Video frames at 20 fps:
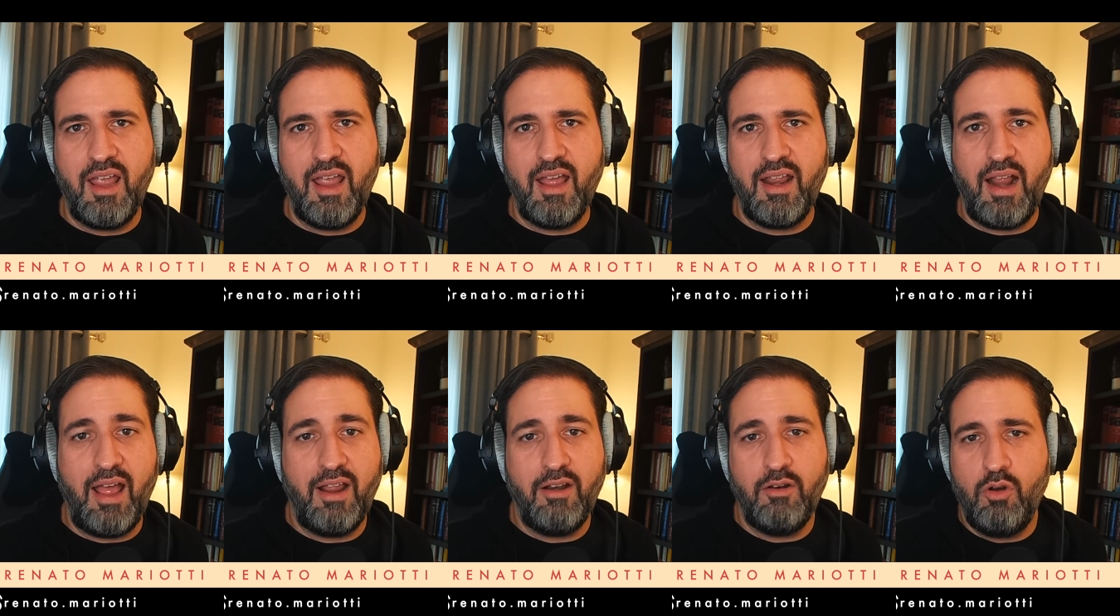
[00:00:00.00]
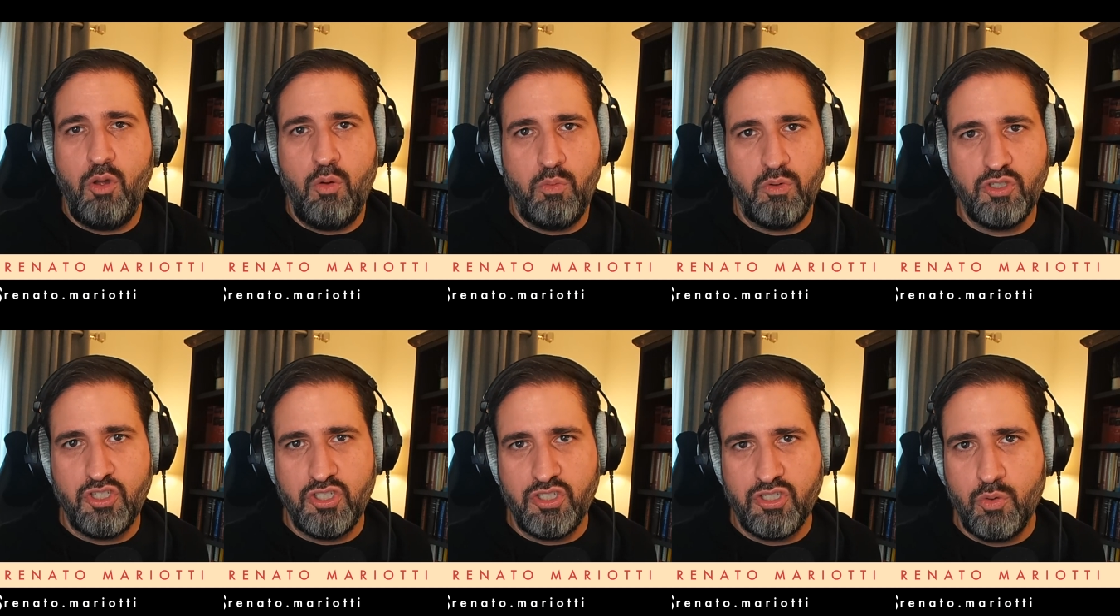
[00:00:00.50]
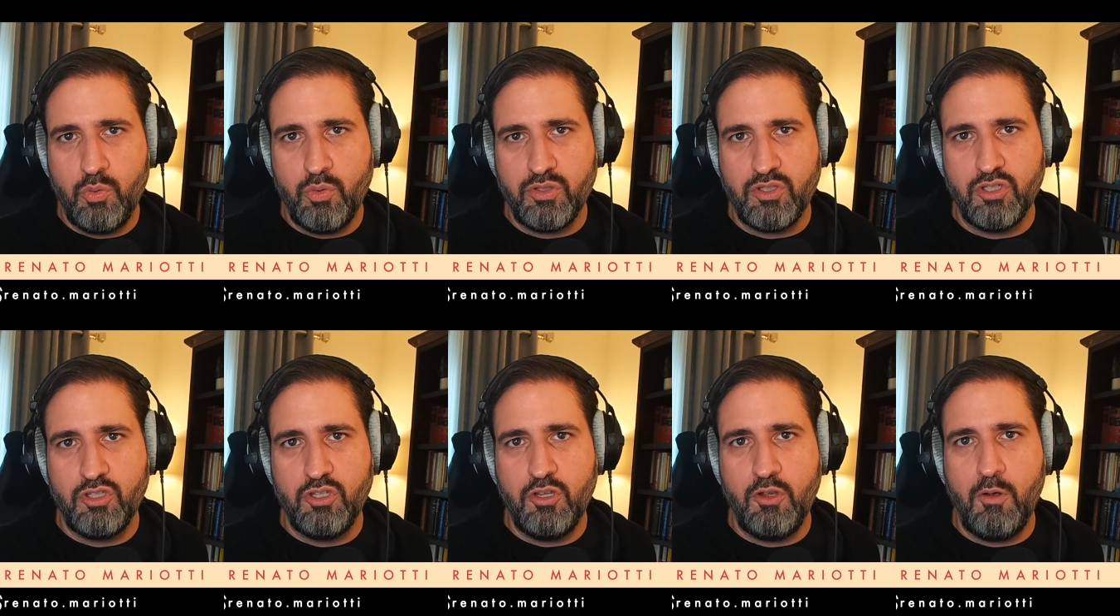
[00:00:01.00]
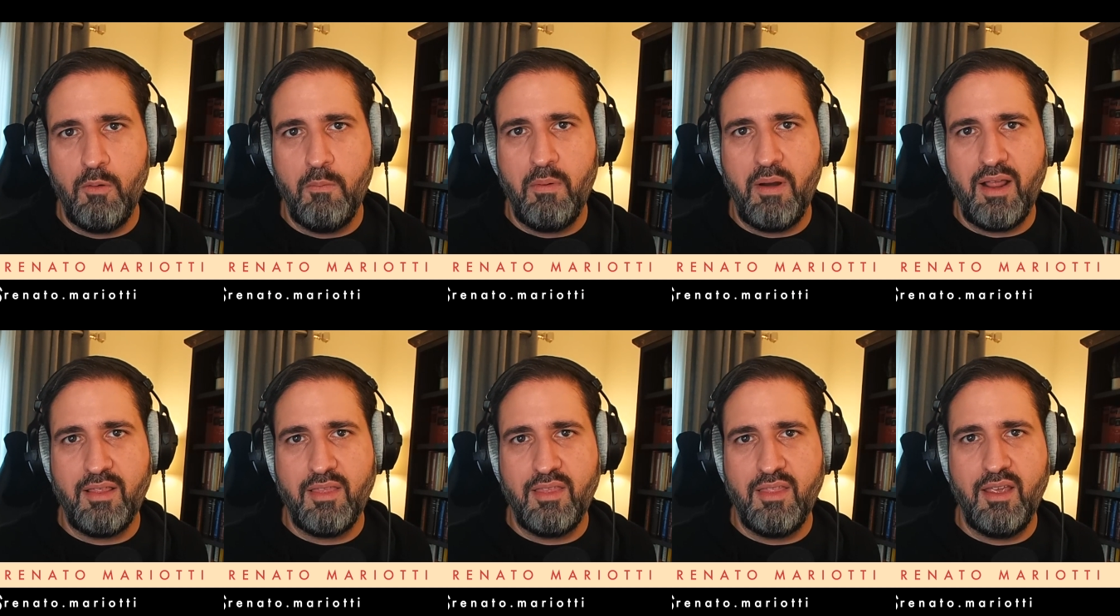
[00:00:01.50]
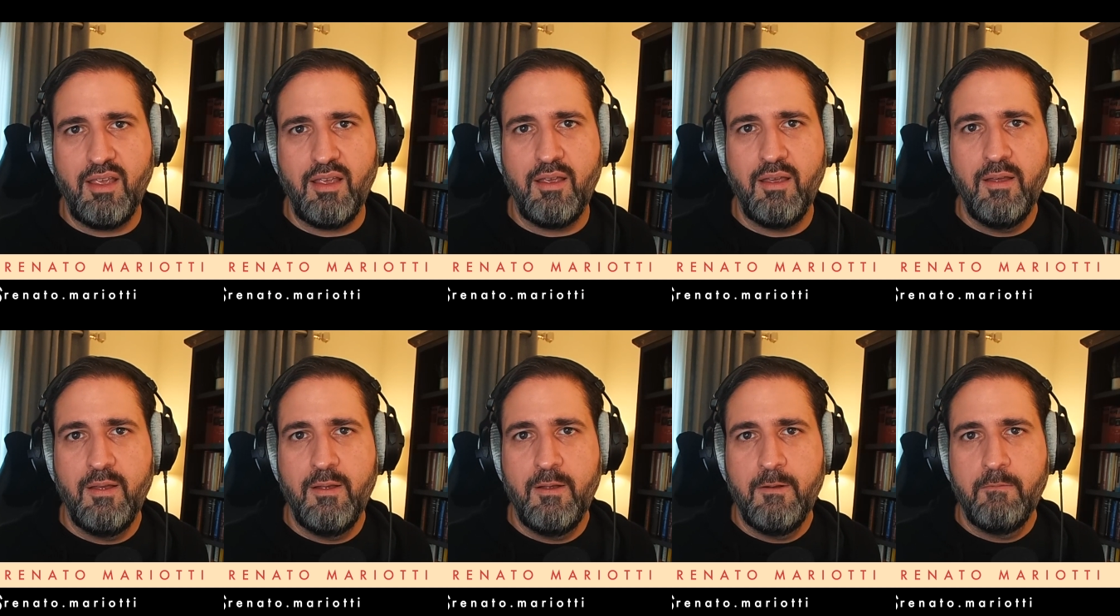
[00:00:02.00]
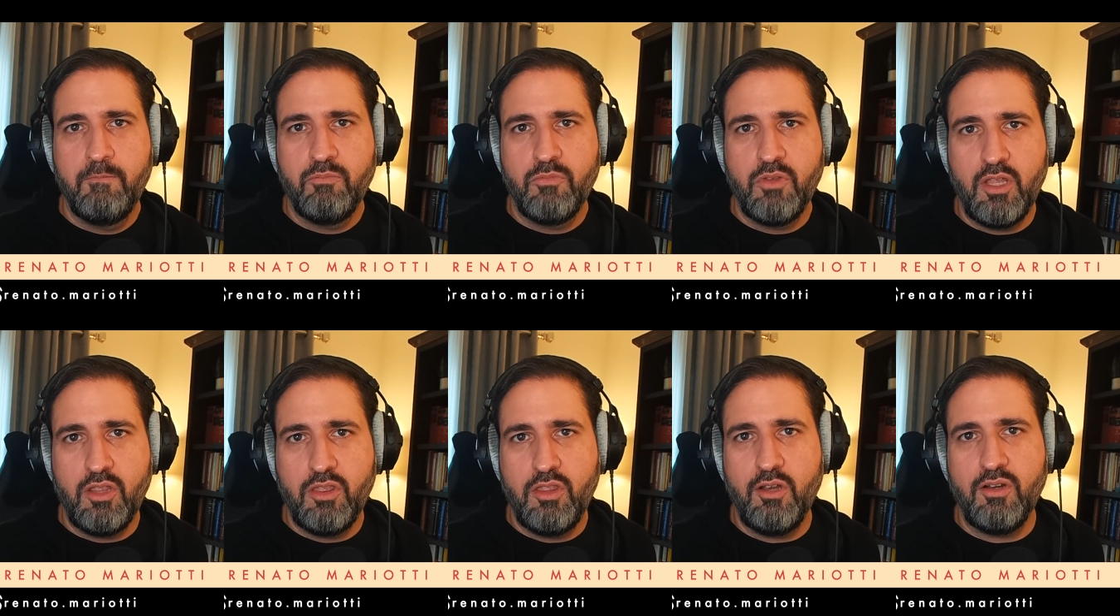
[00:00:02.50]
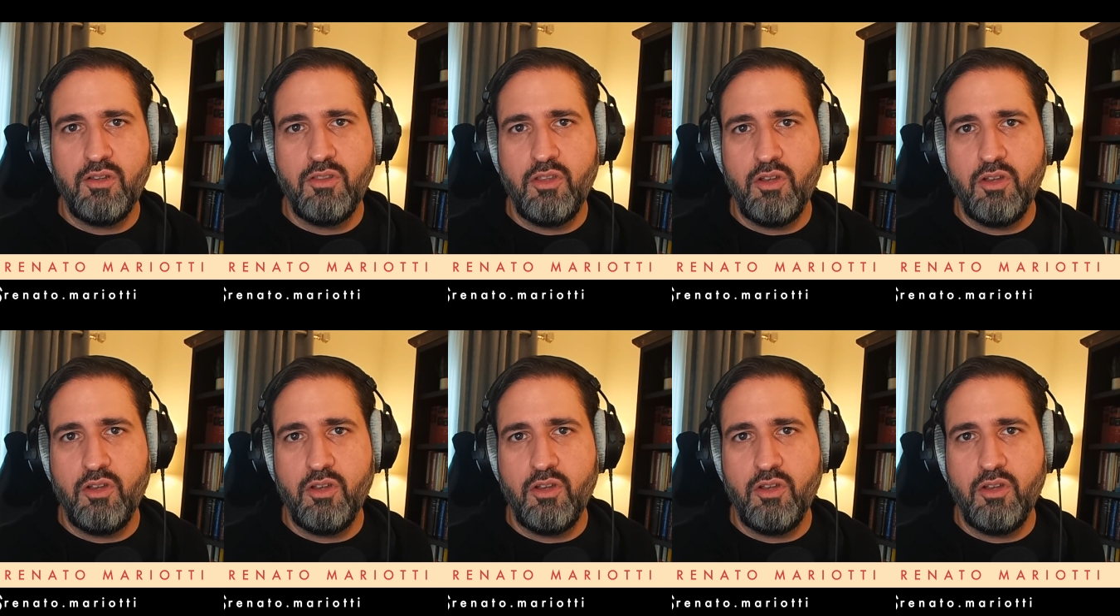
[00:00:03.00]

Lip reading: And I don't know what she's going to do, but I think there